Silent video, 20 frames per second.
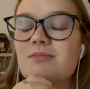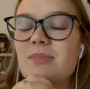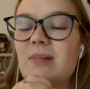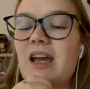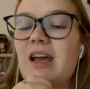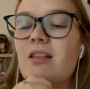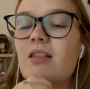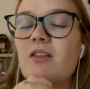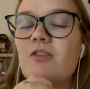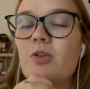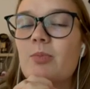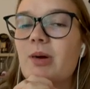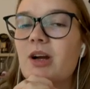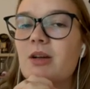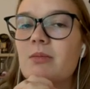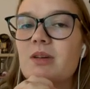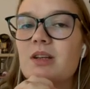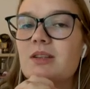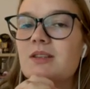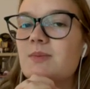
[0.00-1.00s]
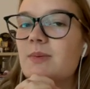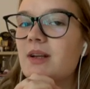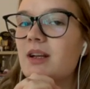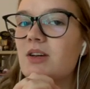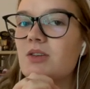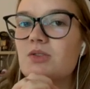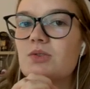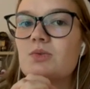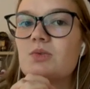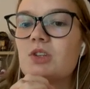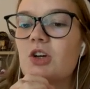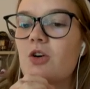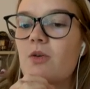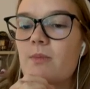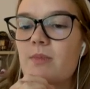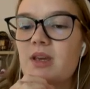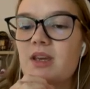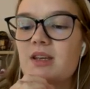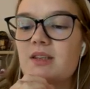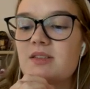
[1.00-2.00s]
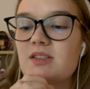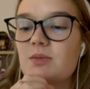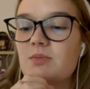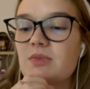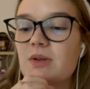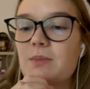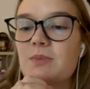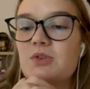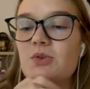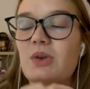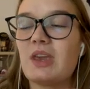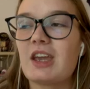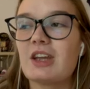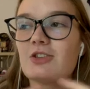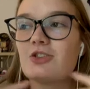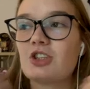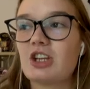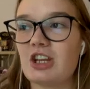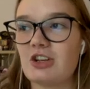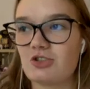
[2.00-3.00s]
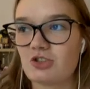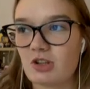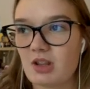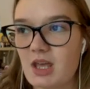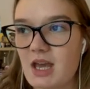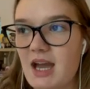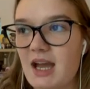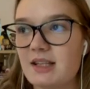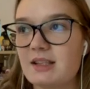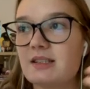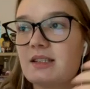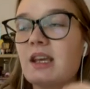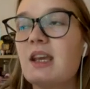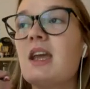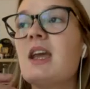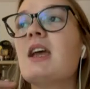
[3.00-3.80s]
I love apartments, but I also don't because sometimes you can't change a lot